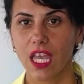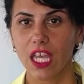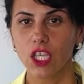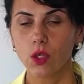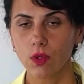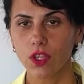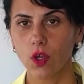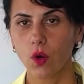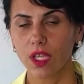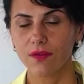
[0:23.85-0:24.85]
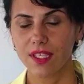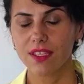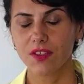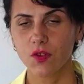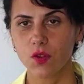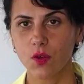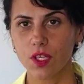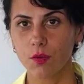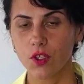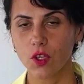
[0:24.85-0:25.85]
You will know if this is your story,
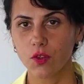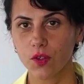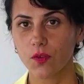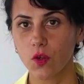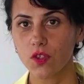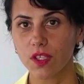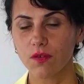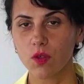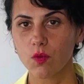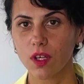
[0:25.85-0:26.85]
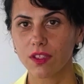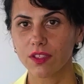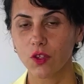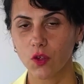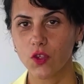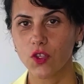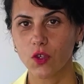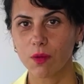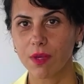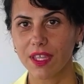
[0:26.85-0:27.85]
which also, of course, if you want, you know your story
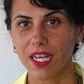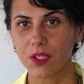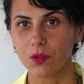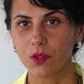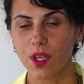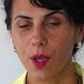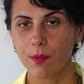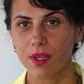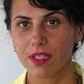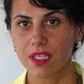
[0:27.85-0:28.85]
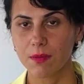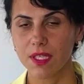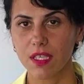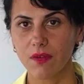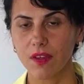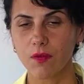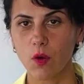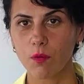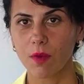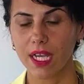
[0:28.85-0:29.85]
better I do, but this is specific for
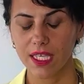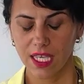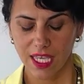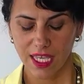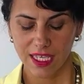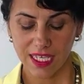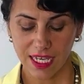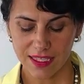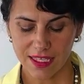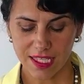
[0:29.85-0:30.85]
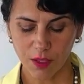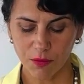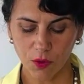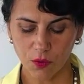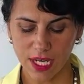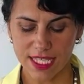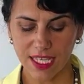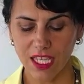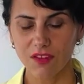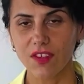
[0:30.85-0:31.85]
my Cancer, Sun, Moon, Rising,
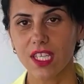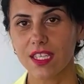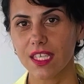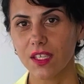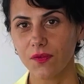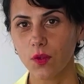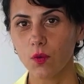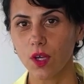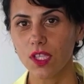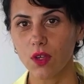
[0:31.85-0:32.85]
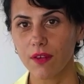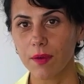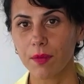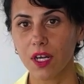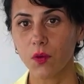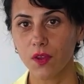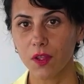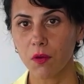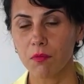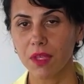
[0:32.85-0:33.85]
and Venus. If you want to have a tarot
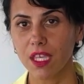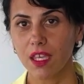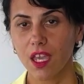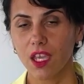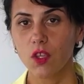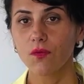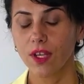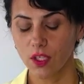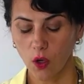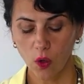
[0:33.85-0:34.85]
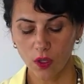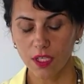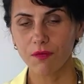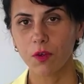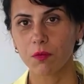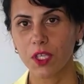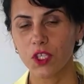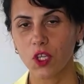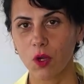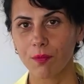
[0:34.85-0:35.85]
reading with me, you find all the
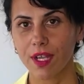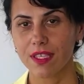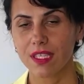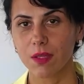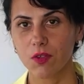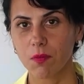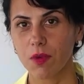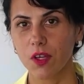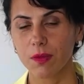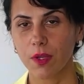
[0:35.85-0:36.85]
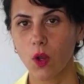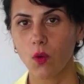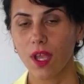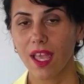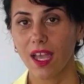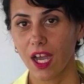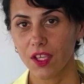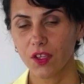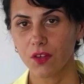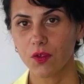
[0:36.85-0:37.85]
information on my description box below, how you
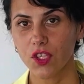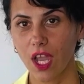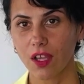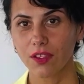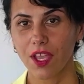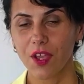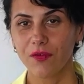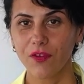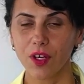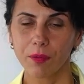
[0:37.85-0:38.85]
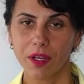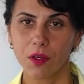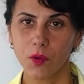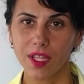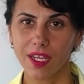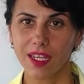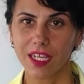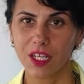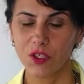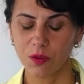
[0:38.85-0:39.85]
can reach out for a prior reading, and
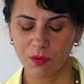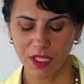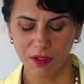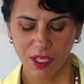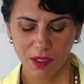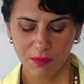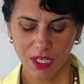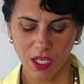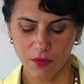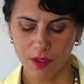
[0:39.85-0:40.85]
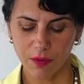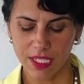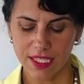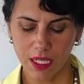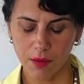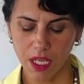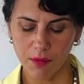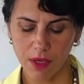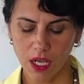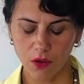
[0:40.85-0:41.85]
now jump in. My love team, please tell me
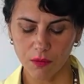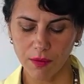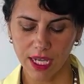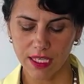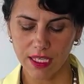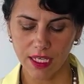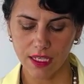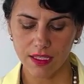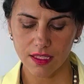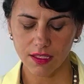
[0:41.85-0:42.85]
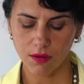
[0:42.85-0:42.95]
about my Cancer.